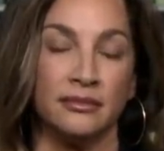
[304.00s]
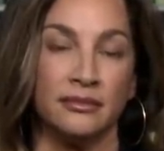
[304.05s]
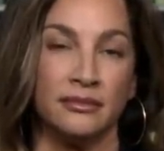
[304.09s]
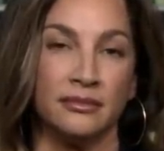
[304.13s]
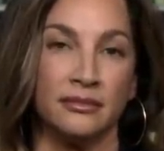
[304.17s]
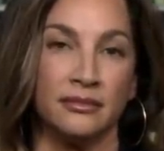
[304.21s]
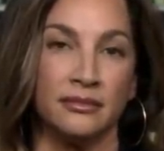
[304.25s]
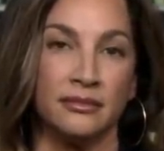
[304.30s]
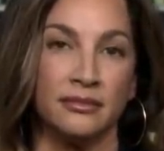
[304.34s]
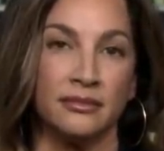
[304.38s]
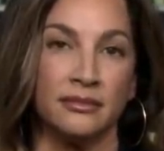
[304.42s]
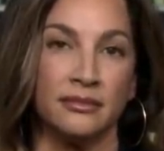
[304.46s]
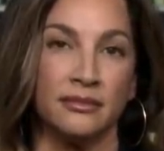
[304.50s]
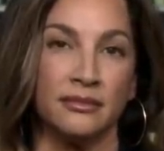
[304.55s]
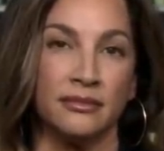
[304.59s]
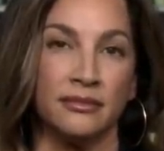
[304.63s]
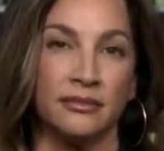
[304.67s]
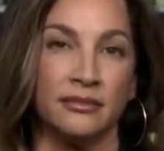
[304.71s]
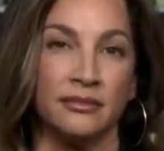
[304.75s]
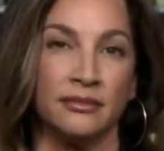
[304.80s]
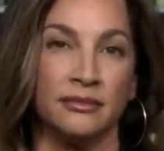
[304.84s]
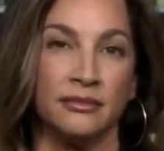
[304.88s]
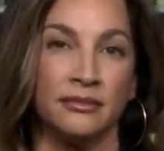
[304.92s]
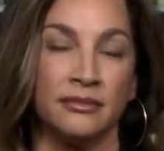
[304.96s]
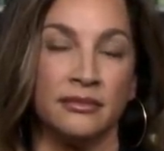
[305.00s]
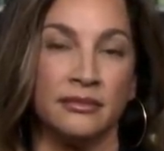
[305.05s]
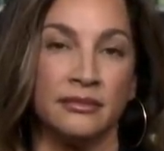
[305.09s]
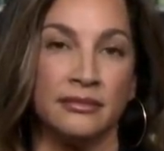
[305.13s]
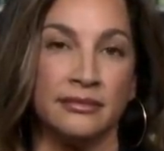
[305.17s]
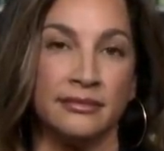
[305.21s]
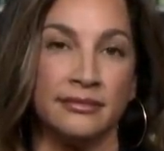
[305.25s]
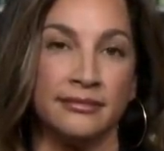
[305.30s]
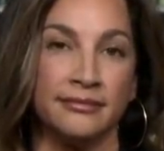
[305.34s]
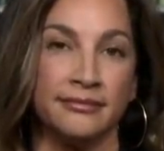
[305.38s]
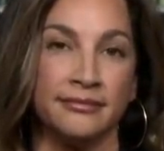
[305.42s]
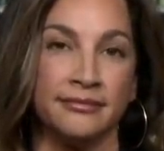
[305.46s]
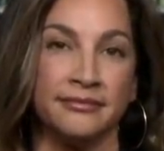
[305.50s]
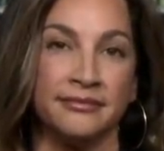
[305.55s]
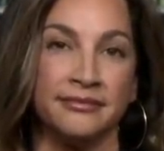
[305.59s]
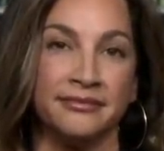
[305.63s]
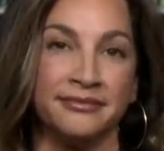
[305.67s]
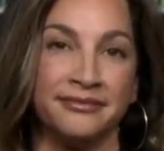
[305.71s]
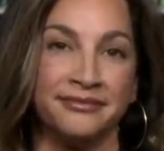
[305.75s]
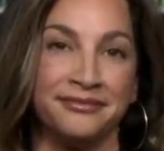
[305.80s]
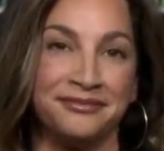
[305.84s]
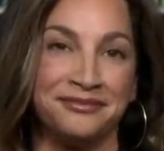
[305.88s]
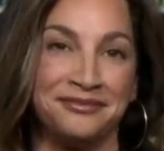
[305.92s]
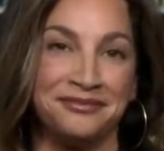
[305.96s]

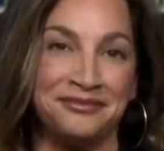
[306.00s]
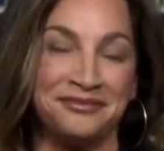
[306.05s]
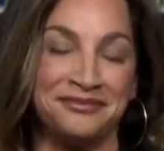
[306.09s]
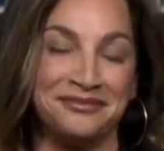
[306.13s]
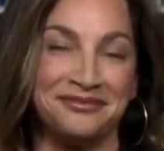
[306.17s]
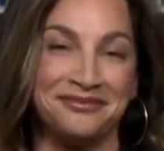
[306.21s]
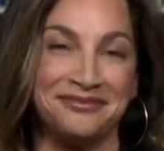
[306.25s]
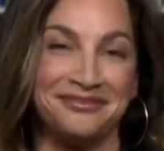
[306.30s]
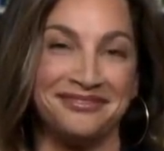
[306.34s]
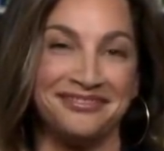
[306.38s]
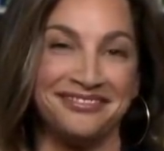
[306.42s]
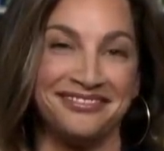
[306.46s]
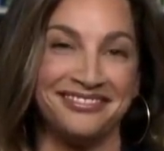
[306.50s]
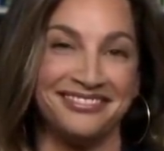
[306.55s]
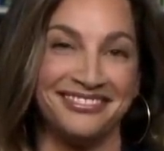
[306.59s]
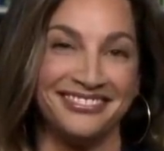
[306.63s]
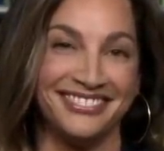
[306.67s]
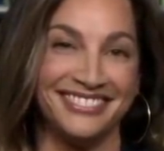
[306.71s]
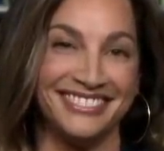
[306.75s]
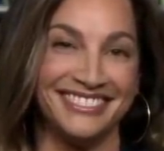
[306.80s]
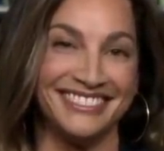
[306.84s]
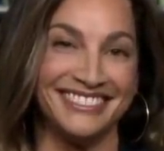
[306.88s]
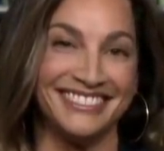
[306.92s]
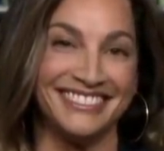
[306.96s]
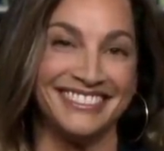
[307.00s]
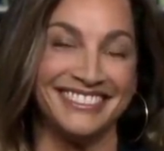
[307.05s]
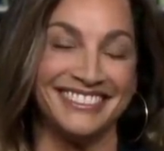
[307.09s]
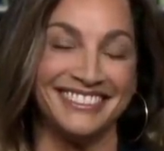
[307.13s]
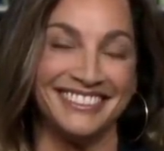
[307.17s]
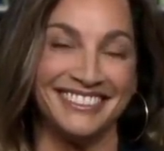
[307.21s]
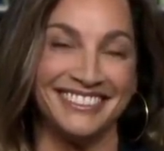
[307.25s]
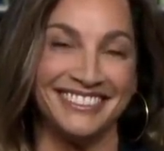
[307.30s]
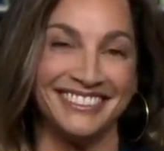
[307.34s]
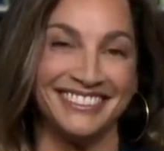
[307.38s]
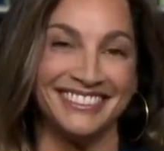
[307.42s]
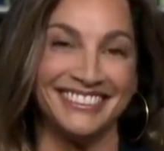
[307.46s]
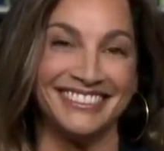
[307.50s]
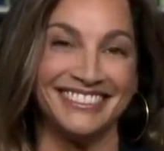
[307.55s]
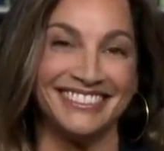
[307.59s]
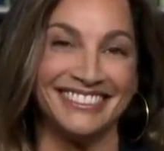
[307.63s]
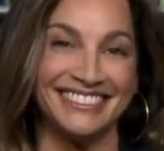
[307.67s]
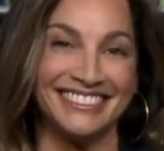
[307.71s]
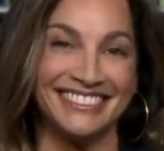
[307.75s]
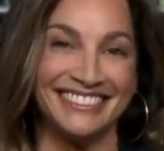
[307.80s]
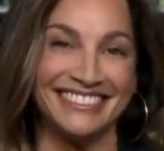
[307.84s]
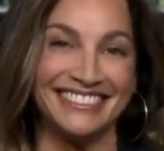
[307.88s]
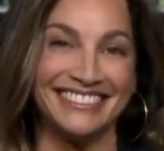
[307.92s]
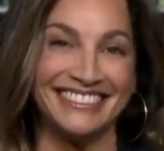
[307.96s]

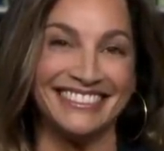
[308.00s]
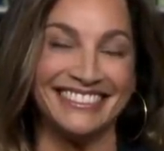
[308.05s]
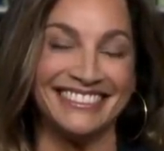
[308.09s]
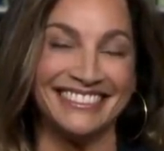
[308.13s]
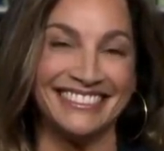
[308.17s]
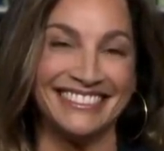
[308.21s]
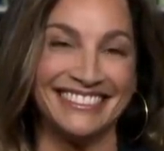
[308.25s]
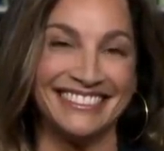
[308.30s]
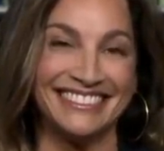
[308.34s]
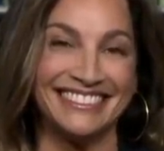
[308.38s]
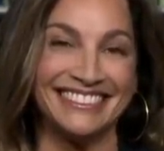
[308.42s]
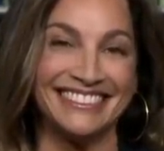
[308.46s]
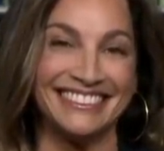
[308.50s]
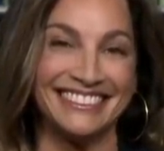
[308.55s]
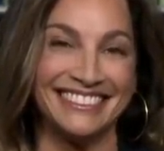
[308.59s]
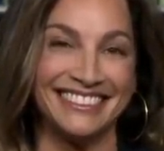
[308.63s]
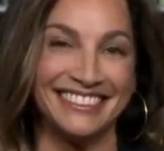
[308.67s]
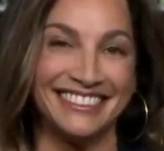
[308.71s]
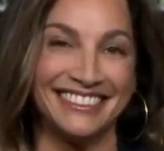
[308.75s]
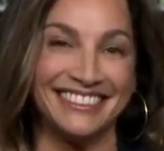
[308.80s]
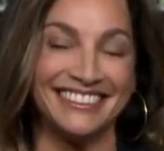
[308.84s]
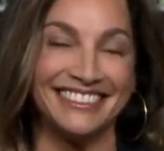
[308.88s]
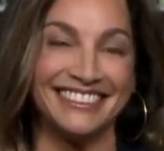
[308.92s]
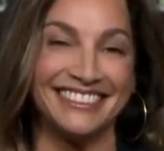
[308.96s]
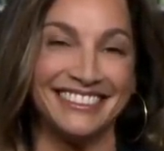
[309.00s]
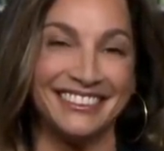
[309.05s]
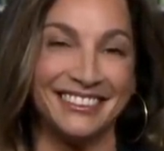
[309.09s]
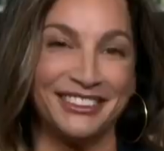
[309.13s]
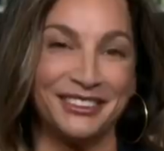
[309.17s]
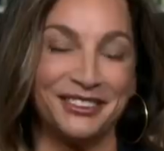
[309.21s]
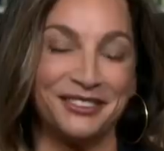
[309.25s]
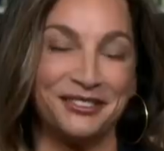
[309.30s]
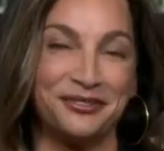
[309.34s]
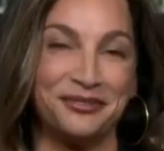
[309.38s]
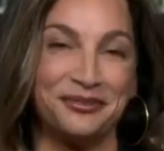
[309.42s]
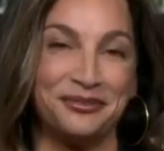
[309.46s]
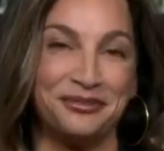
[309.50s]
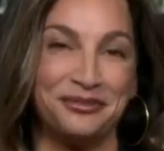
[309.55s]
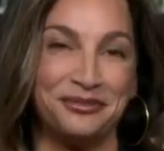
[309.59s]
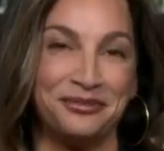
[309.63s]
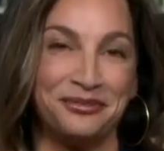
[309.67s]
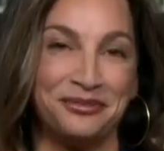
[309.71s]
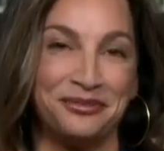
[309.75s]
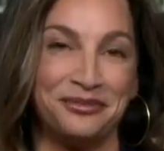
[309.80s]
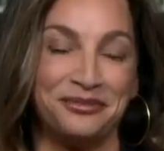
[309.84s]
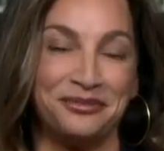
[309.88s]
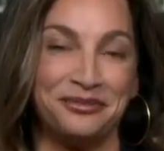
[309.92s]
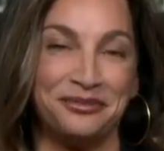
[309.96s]

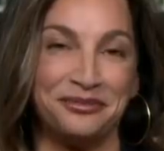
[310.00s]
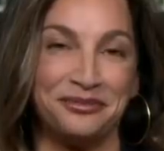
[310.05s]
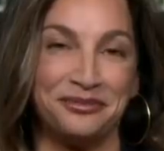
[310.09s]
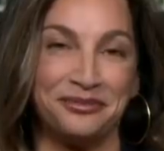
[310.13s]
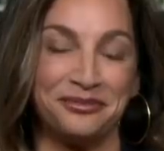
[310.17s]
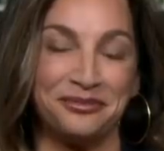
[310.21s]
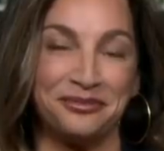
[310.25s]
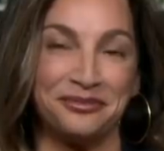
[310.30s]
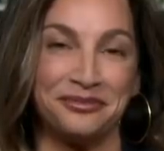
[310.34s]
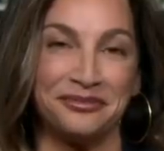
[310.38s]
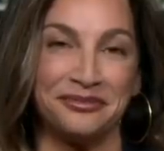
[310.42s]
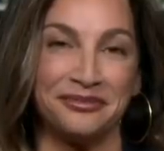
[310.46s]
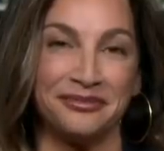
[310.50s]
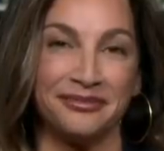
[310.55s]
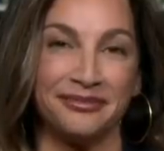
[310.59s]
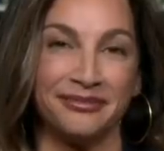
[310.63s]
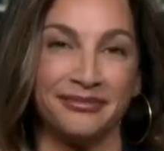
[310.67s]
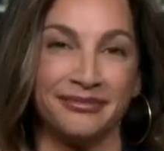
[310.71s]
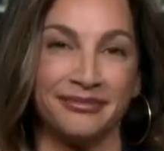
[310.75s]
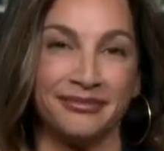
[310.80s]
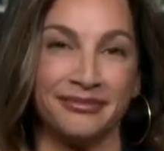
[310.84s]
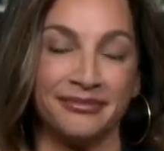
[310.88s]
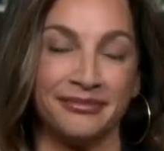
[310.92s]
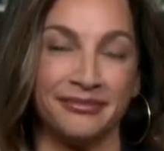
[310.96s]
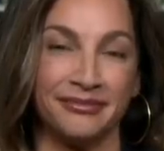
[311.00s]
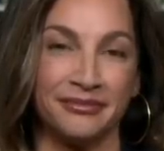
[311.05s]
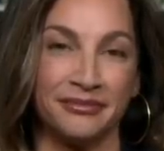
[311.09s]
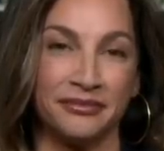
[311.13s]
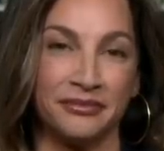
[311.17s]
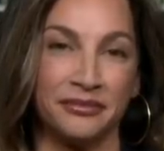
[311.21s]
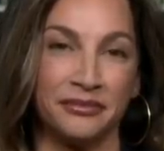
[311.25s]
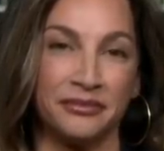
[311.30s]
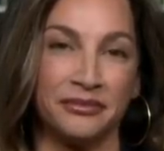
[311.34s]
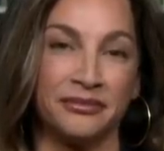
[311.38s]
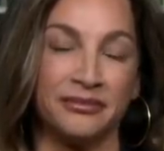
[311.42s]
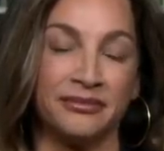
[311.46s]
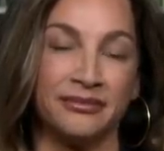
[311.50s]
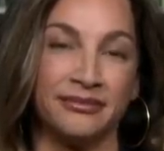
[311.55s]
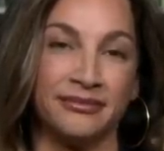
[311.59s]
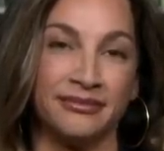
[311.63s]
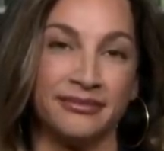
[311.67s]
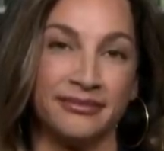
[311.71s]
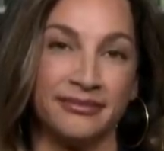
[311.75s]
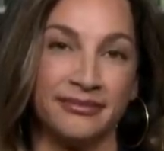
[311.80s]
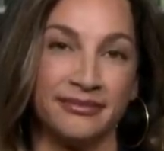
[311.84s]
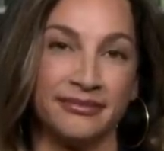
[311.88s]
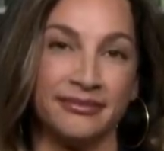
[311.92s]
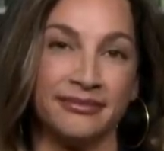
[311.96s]
(not speaking)